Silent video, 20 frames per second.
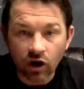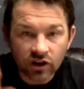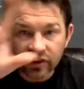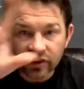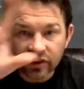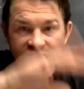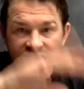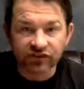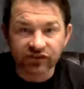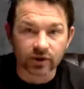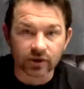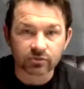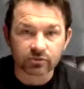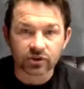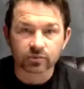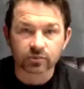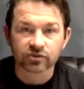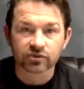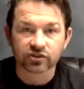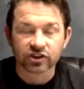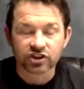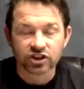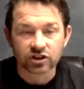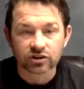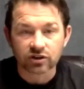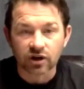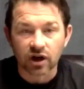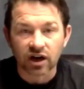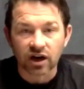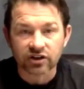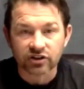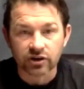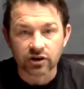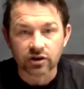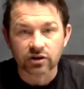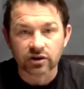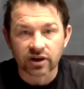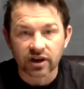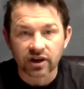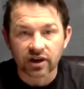of the symptoms that your
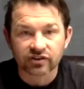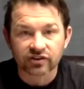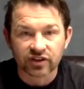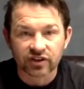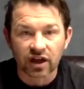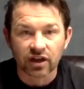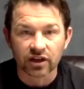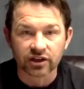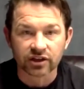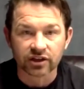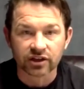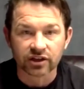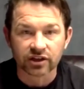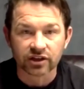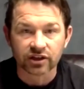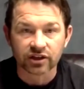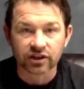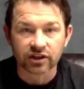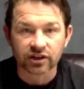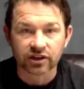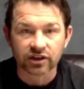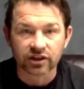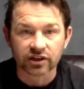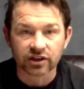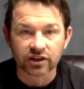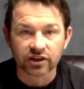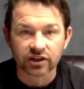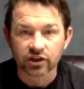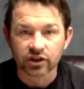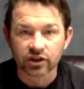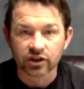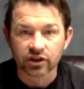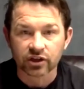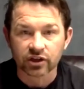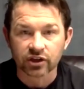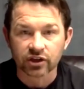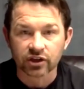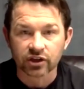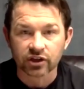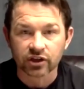doctor is telling you that you might have,
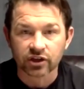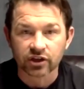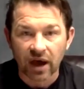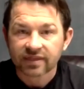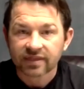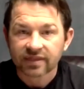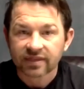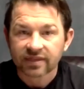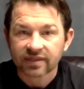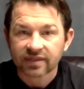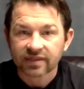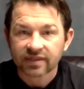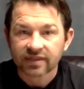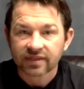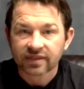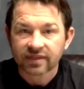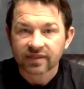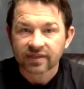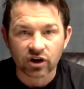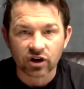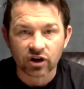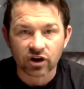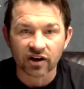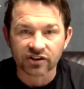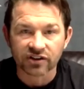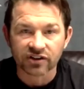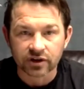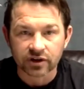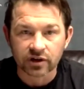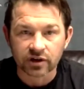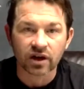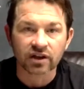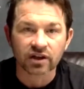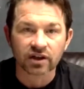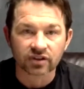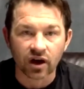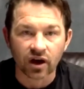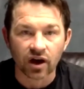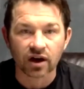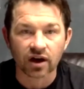they don't talk about cause. They're not
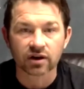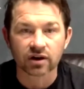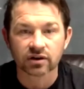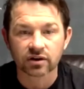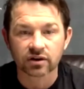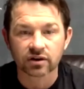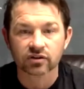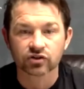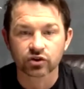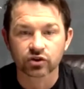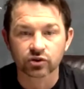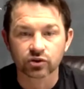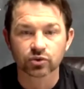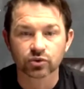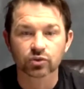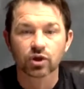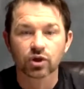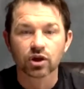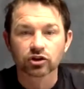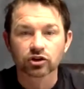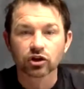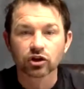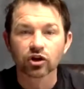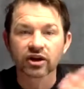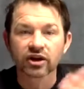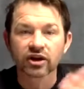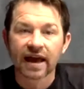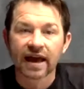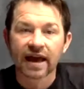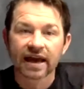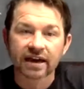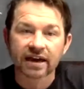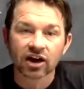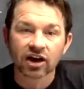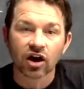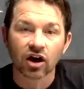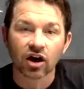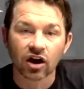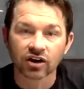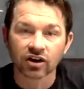taught to look at
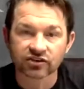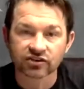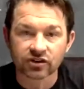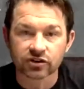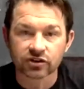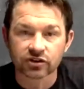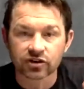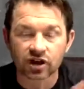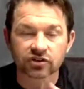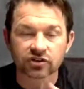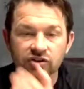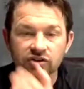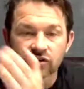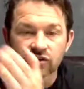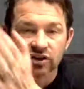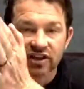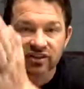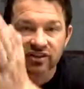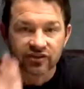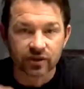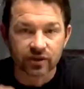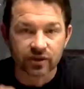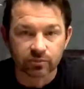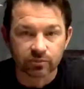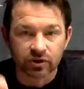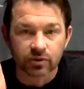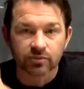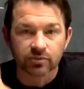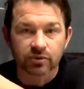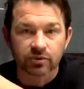cause. They're taught to look at symptoms